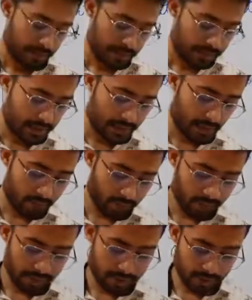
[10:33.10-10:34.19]
Then
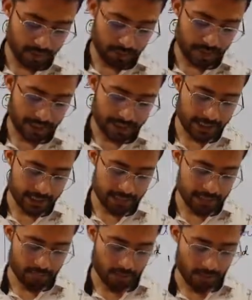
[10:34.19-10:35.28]
after, if a magnet is
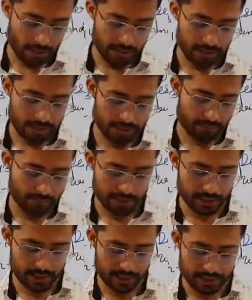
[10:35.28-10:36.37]
broken in the
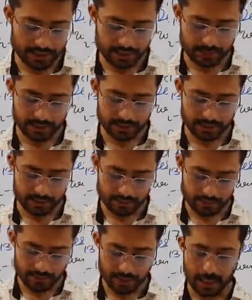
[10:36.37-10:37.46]
middle, each piece
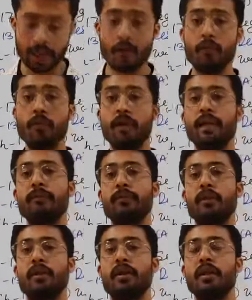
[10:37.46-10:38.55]
will have one
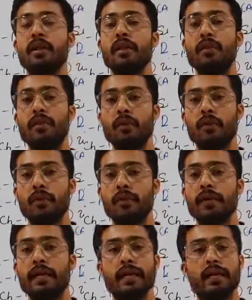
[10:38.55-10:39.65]
pole. No,
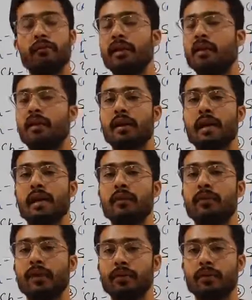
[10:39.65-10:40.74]
it will not have
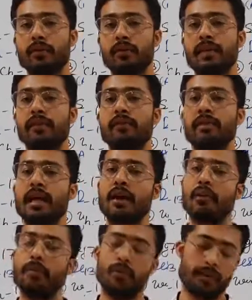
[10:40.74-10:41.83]
one pole, it will
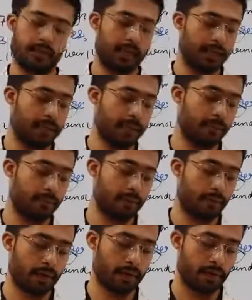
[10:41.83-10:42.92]
have both the pole.